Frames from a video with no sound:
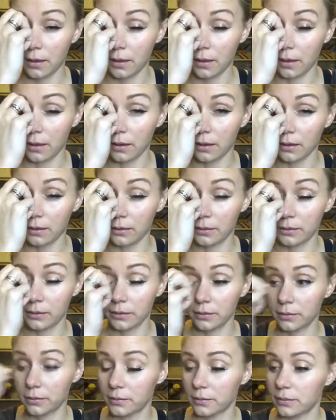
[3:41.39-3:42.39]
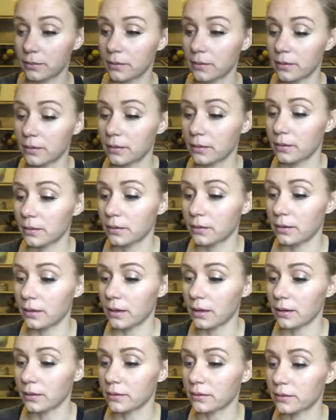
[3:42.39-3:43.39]
And
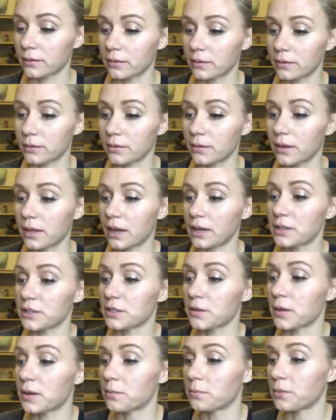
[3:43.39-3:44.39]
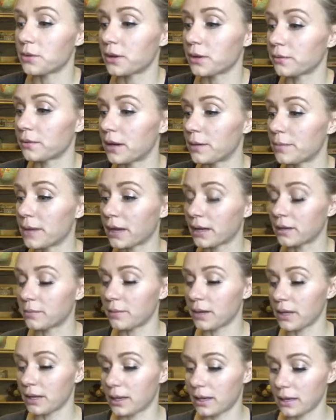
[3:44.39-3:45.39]
yes, so then I just go ahead and put it right back in
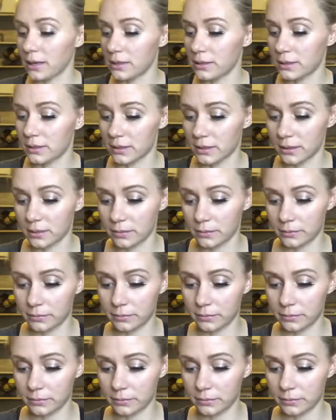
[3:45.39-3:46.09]
my case.